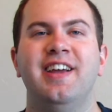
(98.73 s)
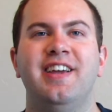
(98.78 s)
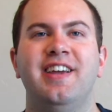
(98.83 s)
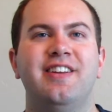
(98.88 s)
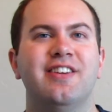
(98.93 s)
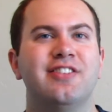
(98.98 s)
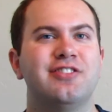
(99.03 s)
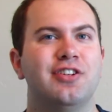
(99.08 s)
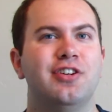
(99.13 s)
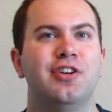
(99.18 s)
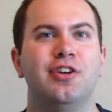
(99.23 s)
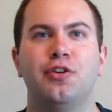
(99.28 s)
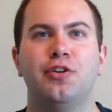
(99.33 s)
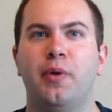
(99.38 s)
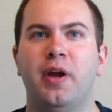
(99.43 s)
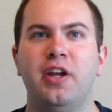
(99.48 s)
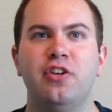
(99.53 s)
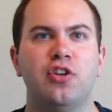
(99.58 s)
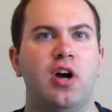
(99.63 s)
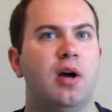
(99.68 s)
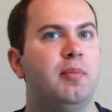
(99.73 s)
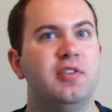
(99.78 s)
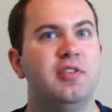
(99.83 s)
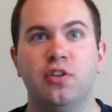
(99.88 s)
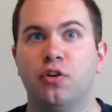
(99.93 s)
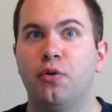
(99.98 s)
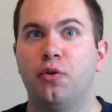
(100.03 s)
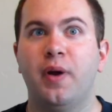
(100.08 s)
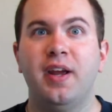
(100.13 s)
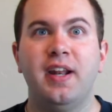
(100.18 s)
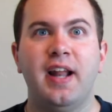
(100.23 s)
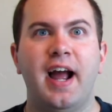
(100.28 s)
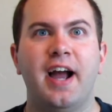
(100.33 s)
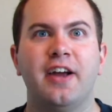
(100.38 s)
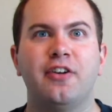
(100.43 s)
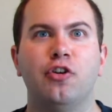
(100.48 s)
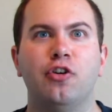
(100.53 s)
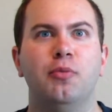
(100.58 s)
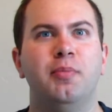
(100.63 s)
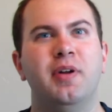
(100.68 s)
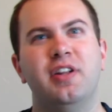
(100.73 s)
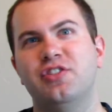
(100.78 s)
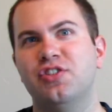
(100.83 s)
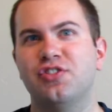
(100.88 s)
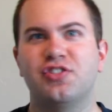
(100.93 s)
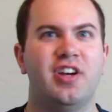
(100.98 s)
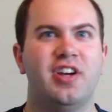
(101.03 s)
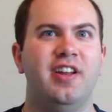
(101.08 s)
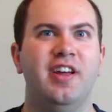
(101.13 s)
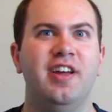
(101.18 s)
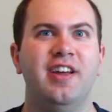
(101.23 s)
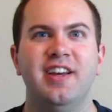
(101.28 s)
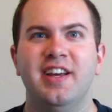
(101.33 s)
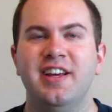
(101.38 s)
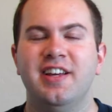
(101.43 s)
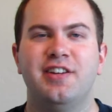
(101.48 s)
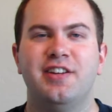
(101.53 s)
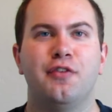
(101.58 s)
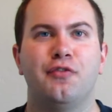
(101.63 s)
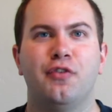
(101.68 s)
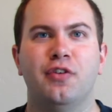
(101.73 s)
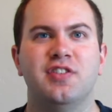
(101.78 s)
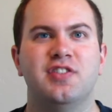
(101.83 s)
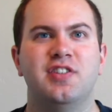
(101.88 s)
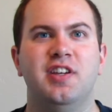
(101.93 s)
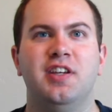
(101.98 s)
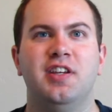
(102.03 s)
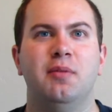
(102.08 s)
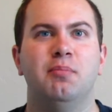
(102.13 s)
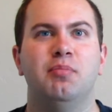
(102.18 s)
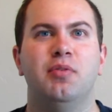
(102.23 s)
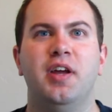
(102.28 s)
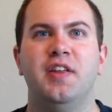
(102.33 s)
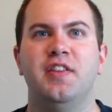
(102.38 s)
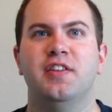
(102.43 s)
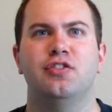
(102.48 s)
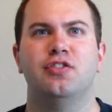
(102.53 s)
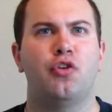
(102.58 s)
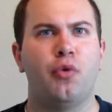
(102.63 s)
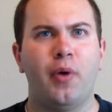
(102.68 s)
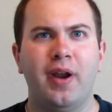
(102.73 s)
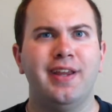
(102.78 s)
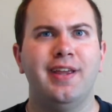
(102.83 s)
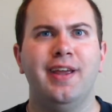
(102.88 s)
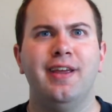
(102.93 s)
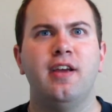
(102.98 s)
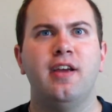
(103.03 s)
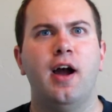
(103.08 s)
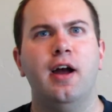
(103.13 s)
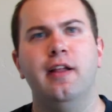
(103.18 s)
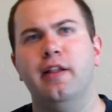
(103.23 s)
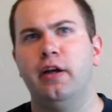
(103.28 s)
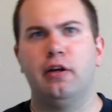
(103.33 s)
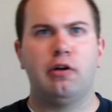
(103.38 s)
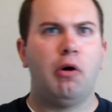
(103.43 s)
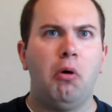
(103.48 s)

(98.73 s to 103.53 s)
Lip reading: He does a great job, he's a great actor, but it's just kind of different seeing him play this cranky guy, like,